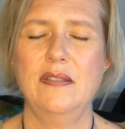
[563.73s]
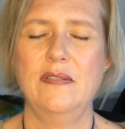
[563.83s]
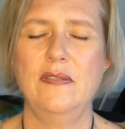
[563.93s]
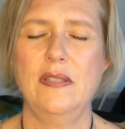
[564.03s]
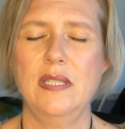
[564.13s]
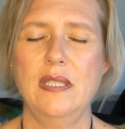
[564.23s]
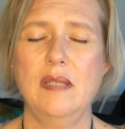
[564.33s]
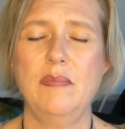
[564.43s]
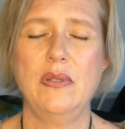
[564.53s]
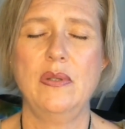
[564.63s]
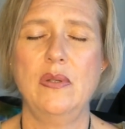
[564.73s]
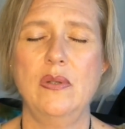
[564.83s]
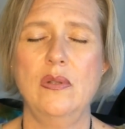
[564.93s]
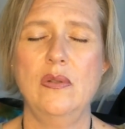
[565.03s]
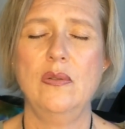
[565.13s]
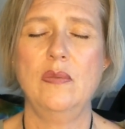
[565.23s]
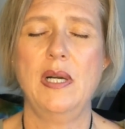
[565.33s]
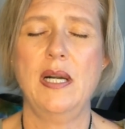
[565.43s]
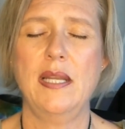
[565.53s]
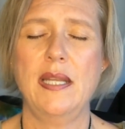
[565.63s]
filling up your whole
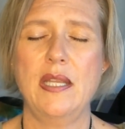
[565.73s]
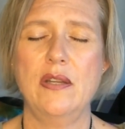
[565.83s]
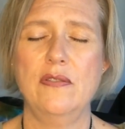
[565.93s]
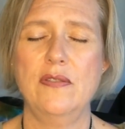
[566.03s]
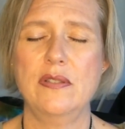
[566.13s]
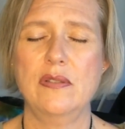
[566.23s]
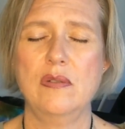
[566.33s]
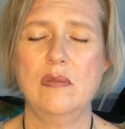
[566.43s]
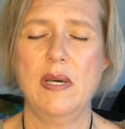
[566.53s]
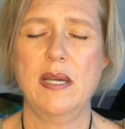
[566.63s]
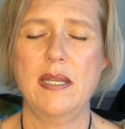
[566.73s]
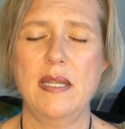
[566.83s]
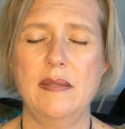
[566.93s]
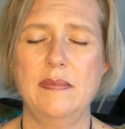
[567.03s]
body, your physical body.